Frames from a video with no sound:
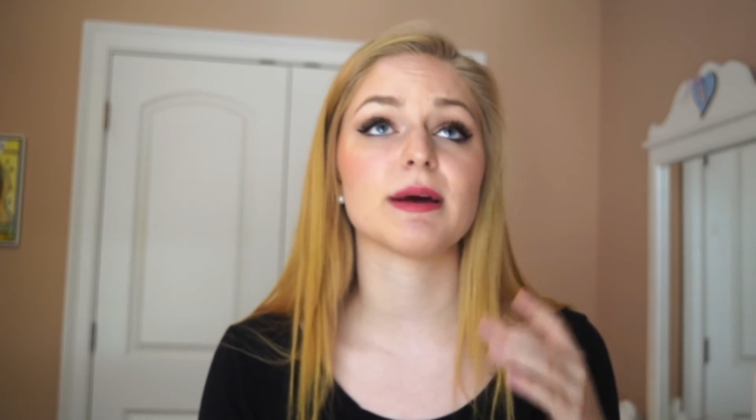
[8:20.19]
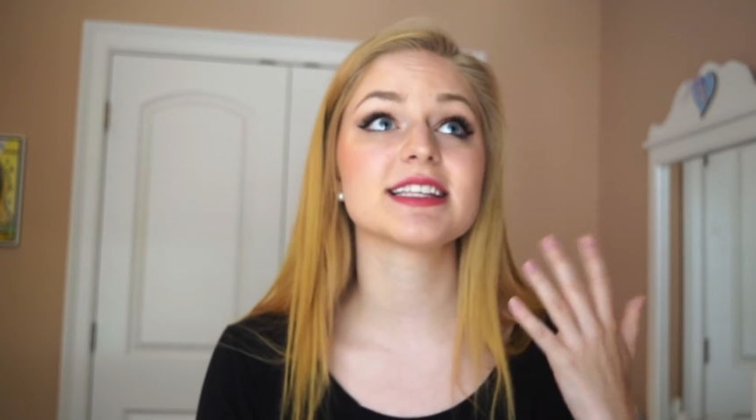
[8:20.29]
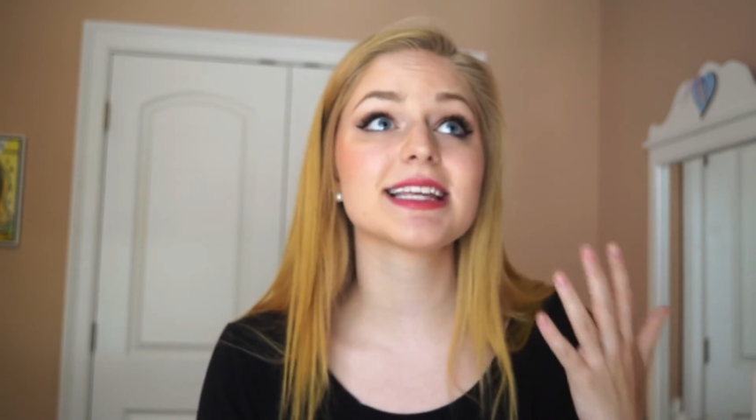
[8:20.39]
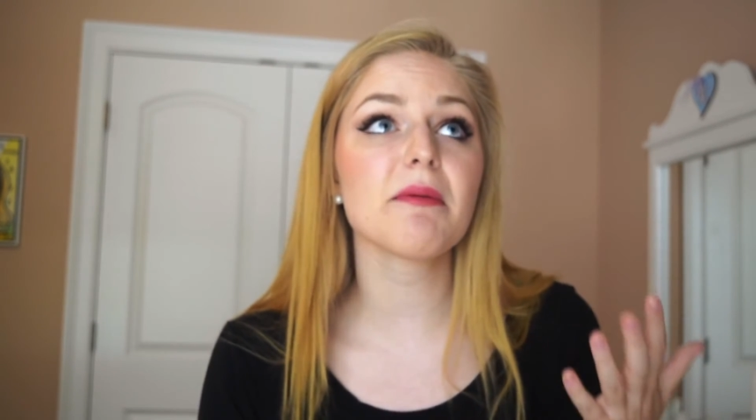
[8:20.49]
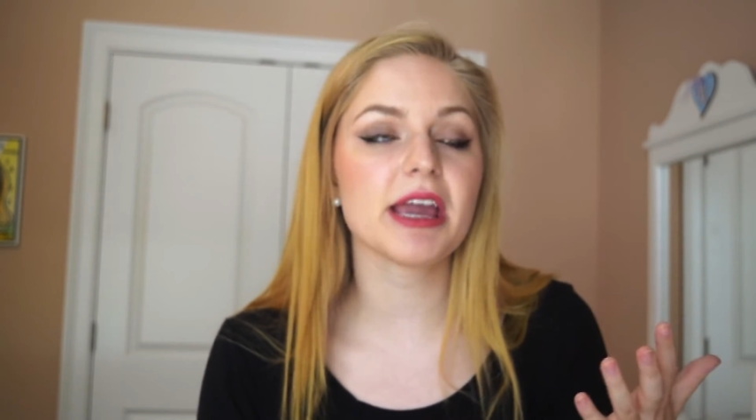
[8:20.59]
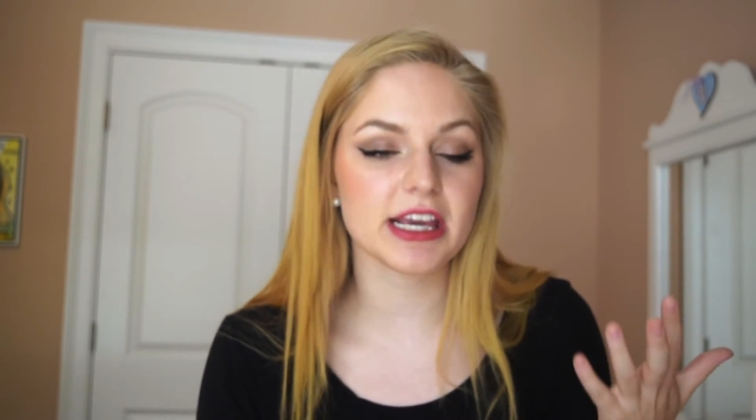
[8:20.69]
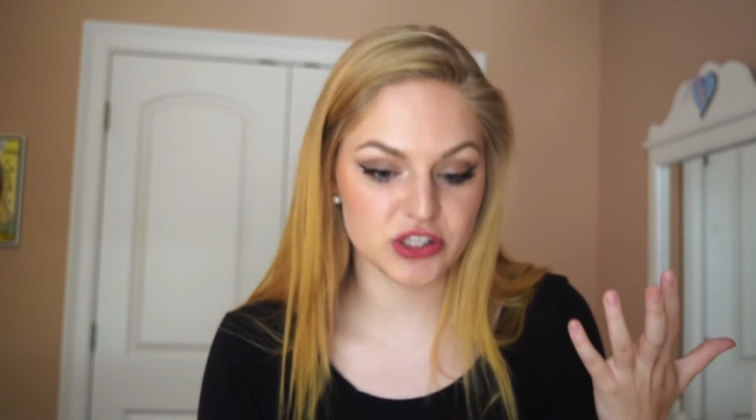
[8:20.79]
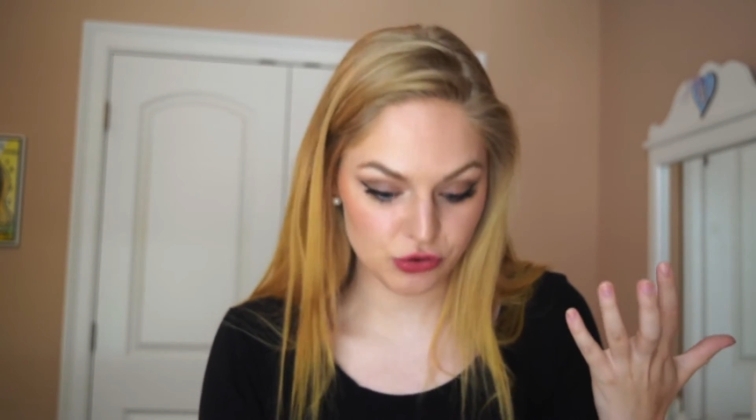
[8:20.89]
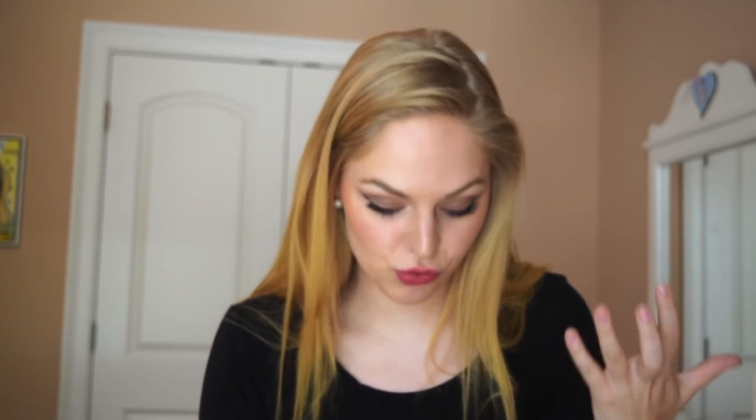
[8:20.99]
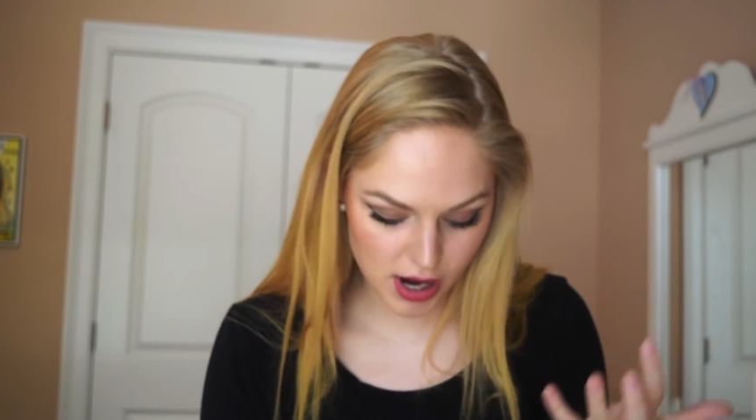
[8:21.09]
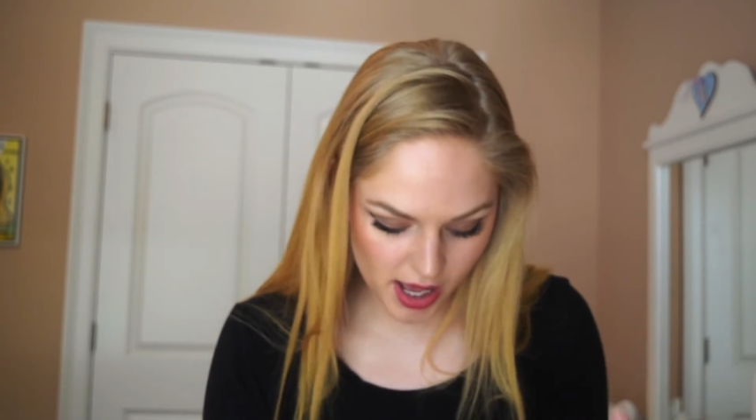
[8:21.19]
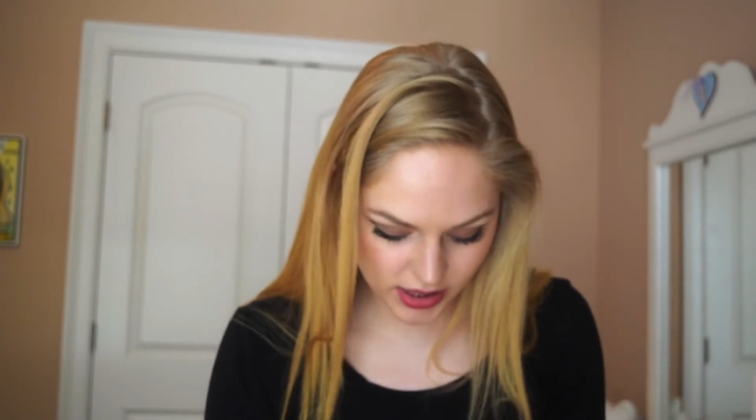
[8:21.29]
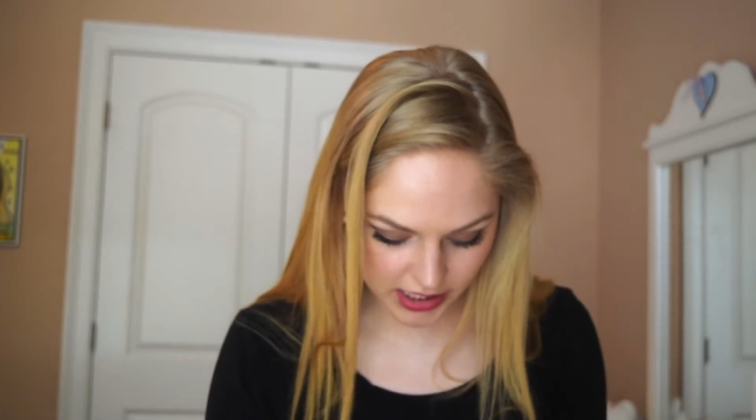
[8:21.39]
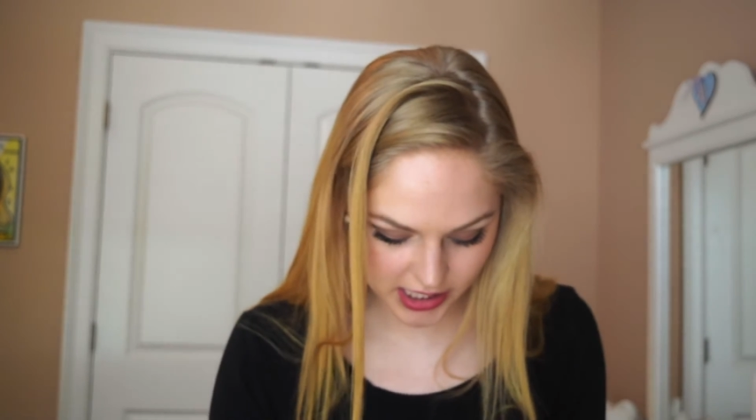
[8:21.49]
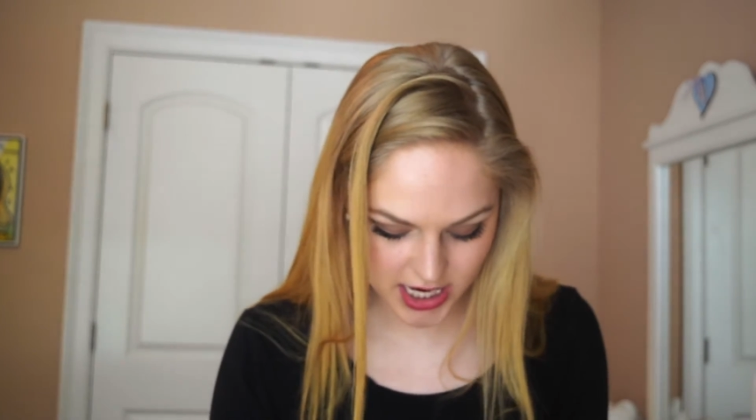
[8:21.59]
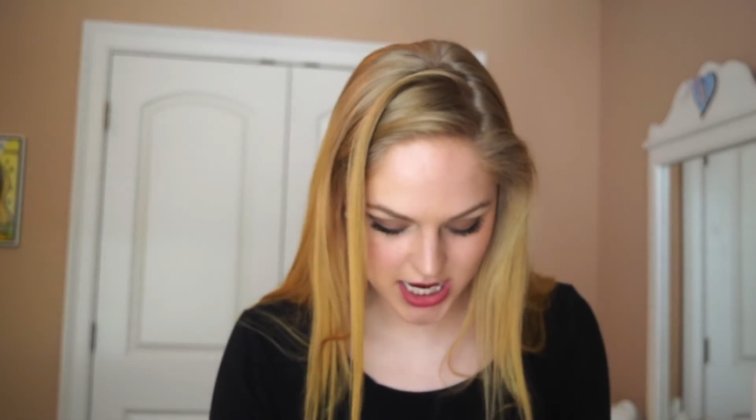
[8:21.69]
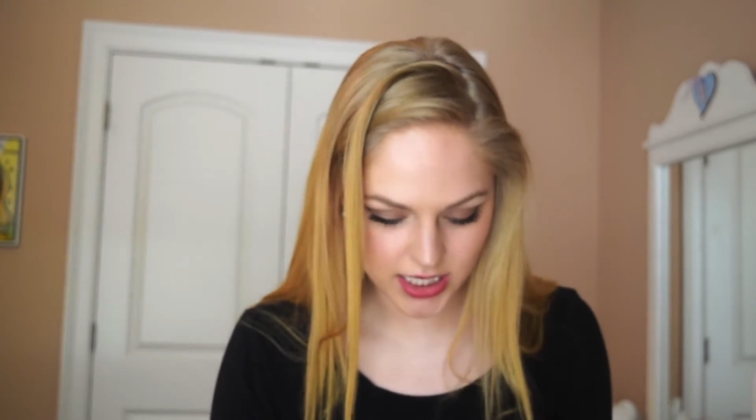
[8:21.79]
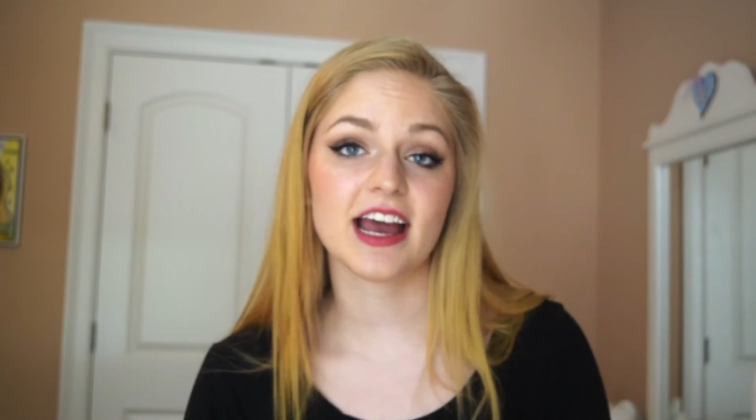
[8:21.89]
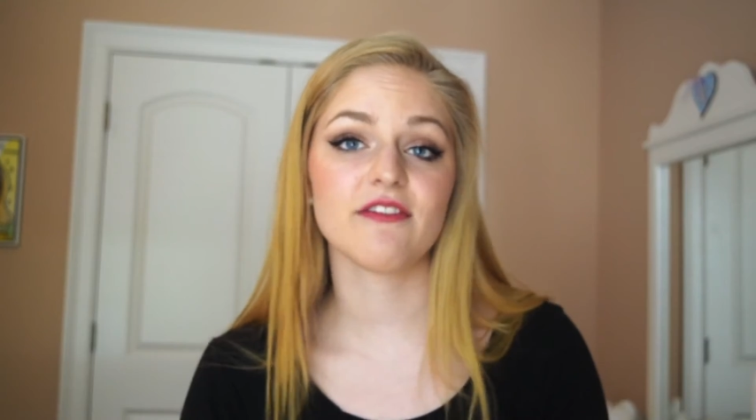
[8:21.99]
My stomach is growling!